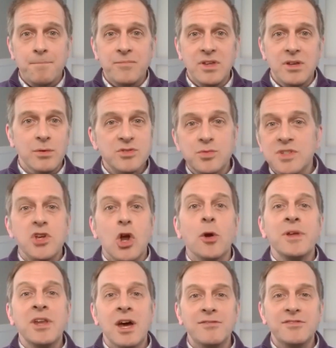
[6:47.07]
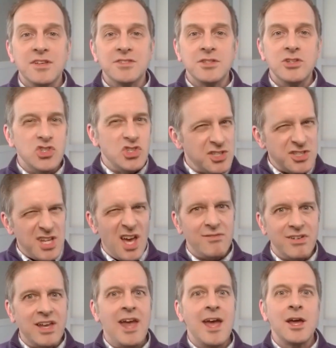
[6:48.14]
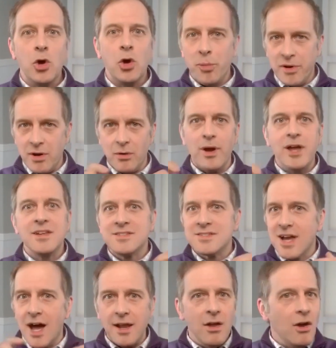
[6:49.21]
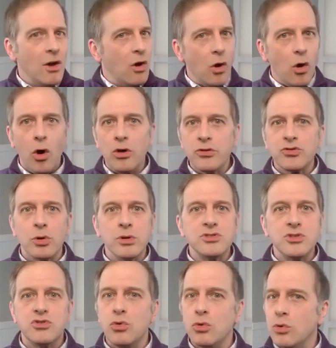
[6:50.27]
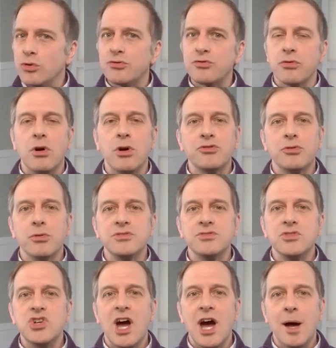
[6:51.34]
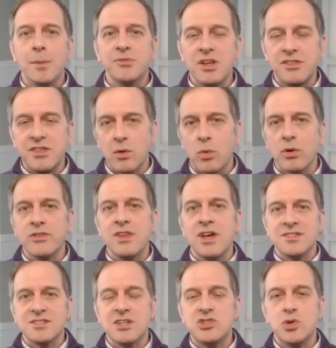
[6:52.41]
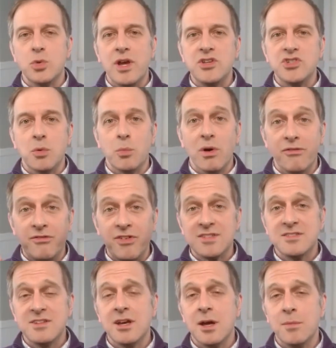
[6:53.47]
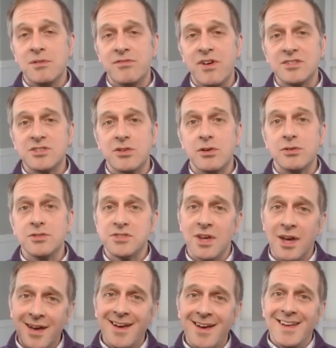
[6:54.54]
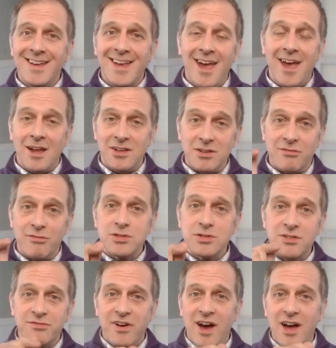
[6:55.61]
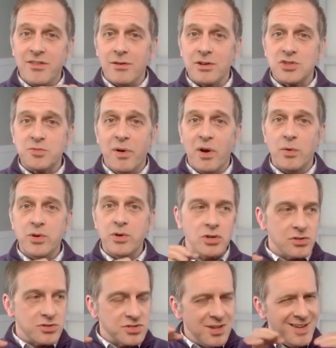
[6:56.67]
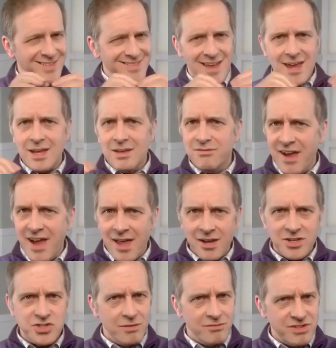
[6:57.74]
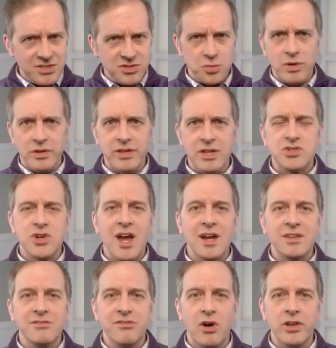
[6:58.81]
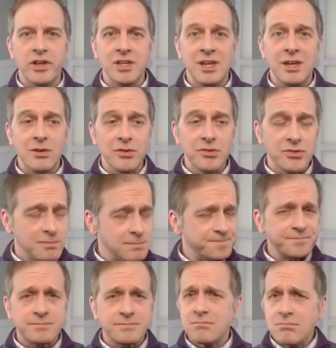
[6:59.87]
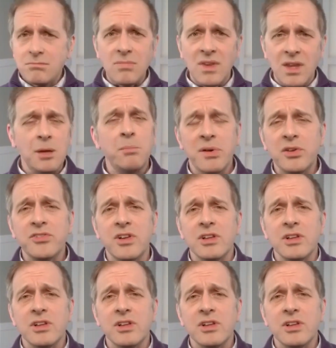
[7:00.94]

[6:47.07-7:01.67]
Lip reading: A Swiss Army knife doesn't just have a can opener, right? It's got all sorts of tools for all sorts of jobs. And I think we're in that situation where fixed income investors can diversify their exposures, take advantage of these really attractive all-in yields, and build a